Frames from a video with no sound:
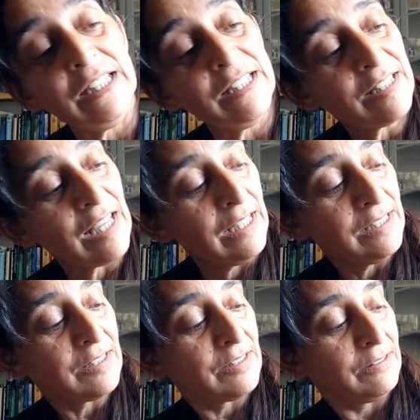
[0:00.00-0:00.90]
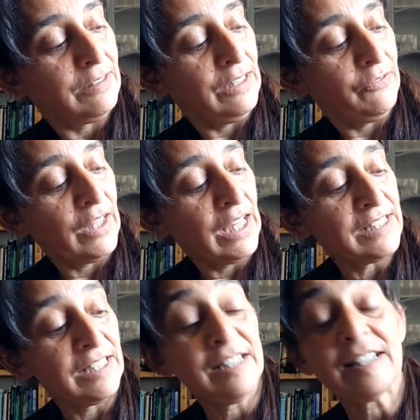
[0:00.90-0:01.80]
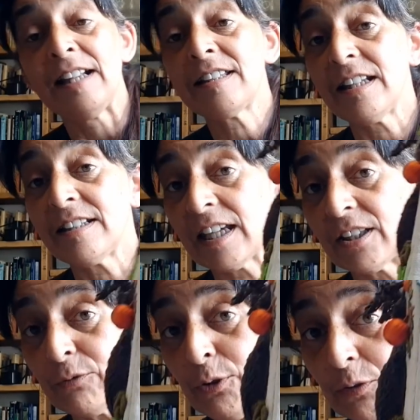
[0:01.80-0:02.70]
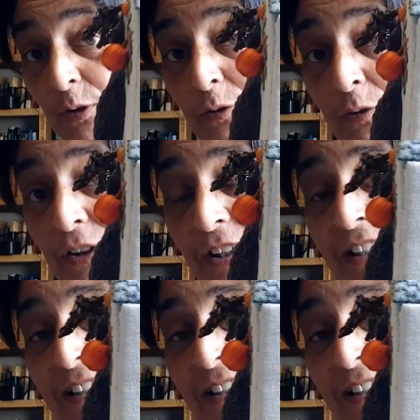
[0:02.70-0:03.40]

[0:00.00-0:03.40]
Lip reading: it says, if they had any sense, they'd take the roof off.